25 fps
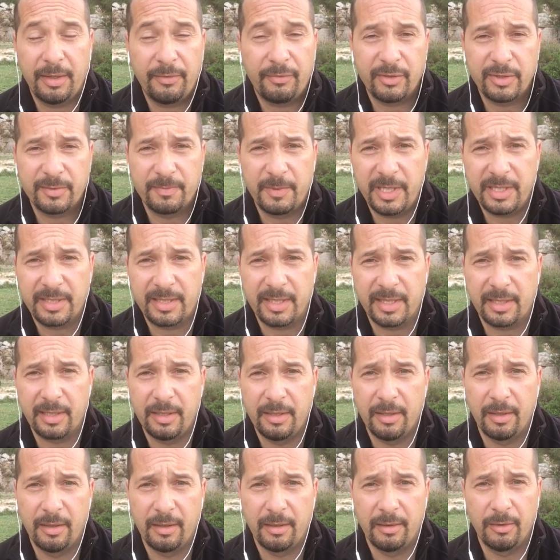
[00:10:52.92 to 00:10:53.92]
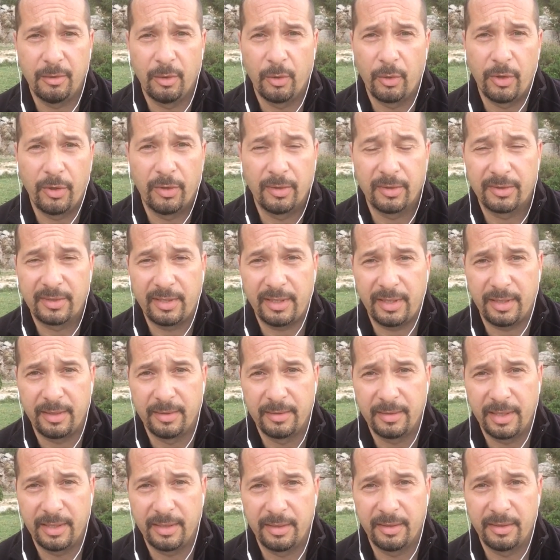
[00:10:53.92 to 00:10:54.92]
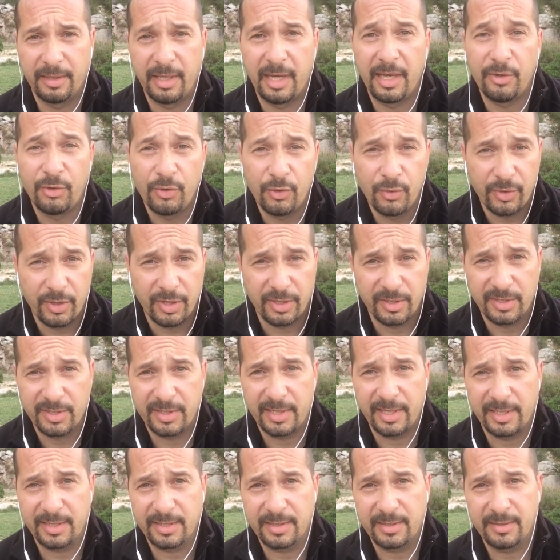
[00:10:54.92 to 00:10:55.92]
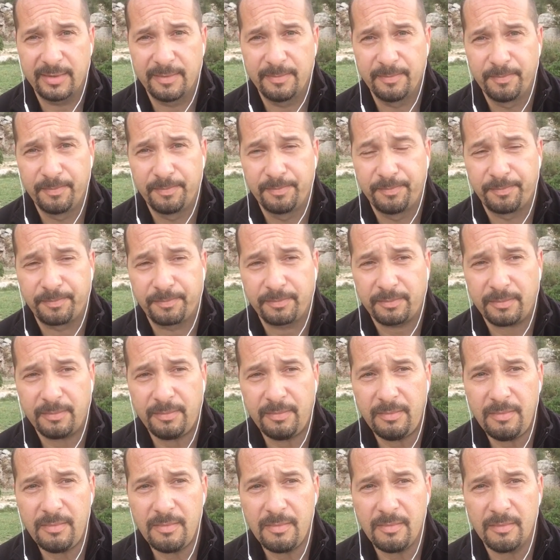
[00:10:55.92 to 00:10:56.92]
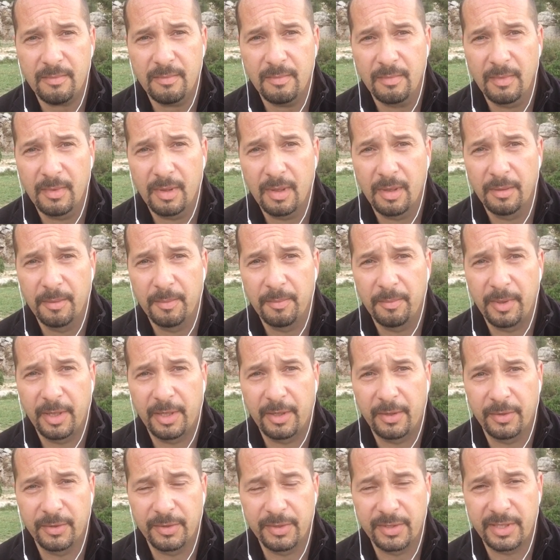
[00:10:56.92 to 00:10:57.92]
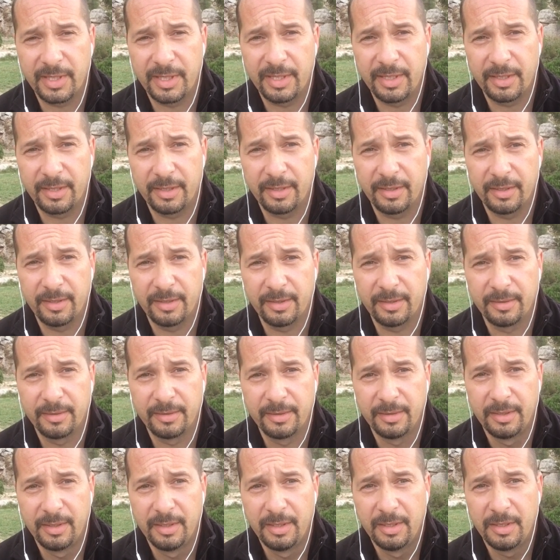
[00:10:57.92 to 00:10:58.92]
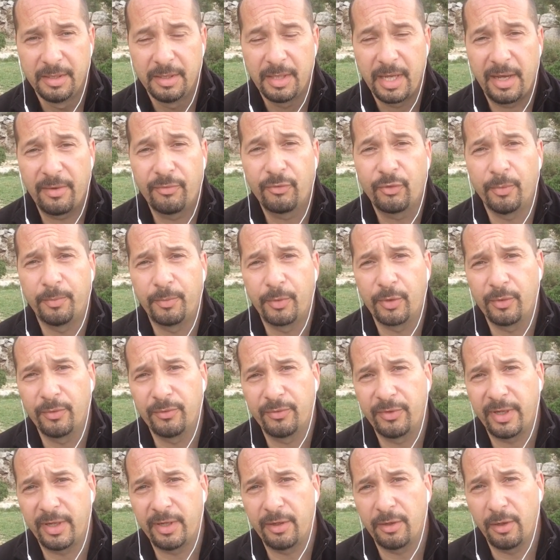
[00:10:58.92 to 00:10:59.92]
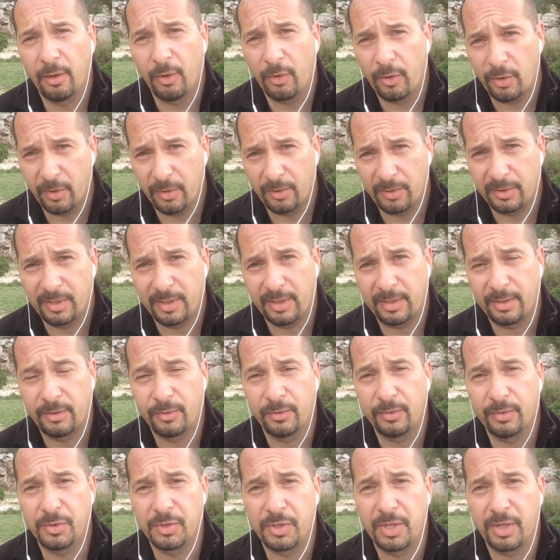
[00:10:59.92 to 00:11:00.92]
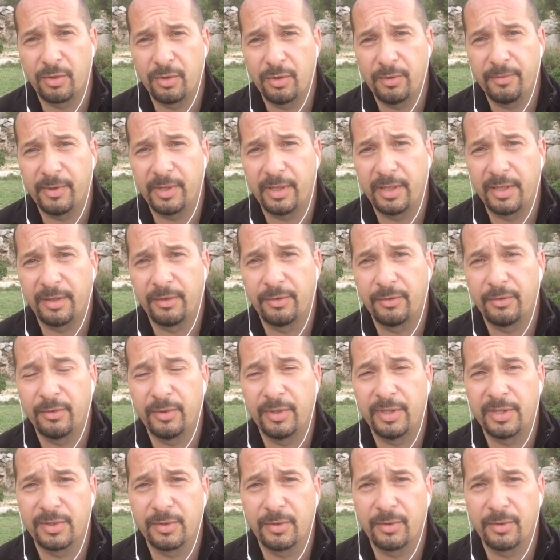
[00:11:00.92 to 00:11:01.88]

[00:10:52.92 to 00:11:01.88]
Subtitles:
is basically a loyalty and an endurance test, because they have to prove their loyalty to Jehovah and to his